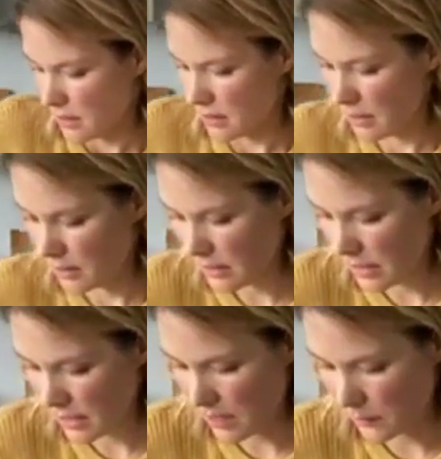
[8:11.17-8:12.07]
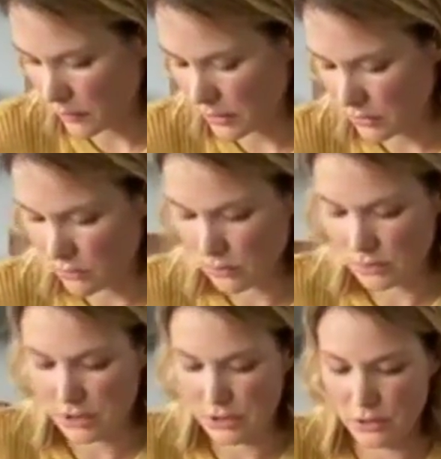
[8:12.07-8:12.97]
And then I'm going to
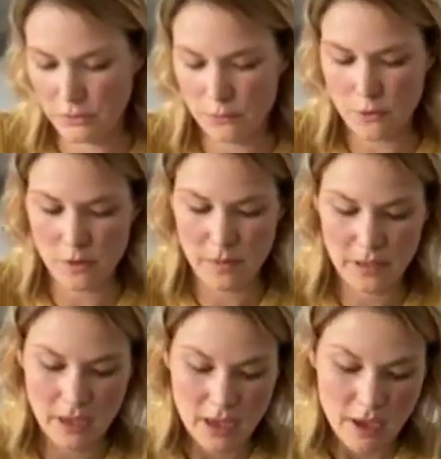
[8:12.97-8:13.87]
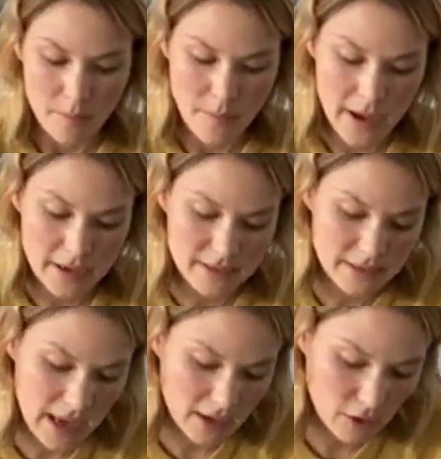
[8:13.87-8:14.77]
continue forming my
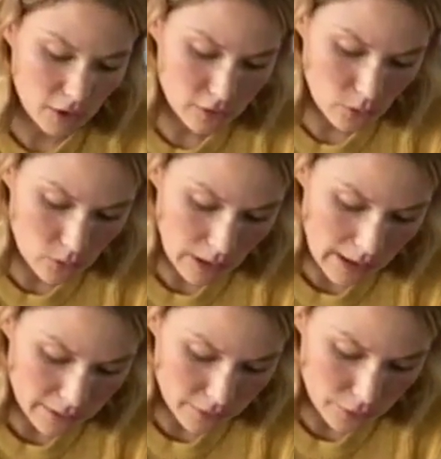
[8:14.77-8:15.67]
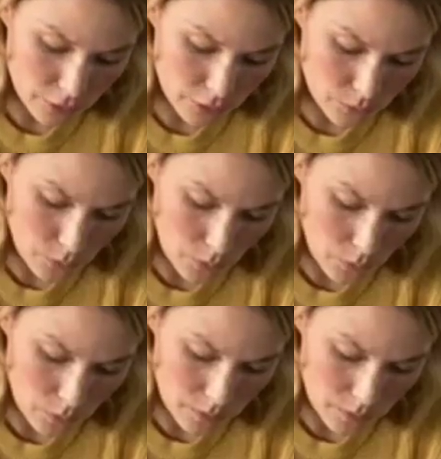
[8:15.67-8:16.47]
second and third row.